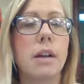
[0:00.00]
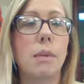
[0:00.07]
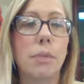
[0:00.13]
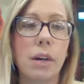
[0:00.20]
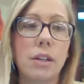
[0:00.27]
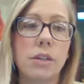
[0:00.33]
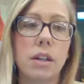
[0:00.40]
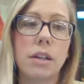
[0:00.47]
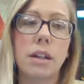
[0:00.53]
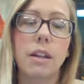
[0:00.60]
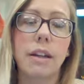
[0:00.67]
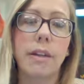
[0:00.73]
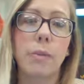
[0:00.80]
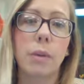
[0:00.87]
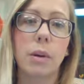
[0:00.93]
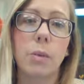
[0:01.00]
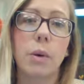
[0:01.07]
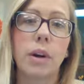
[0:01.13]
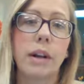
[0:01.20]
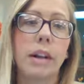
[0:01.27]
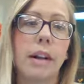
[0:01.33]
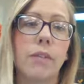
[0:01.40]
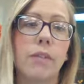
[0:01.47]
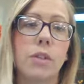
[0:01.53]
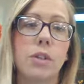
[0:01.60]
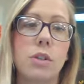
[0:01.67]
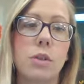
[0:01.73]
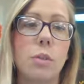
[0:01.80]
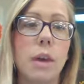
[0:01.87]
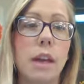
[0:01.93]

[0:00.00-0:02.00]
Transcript: art project that they've been working on for 2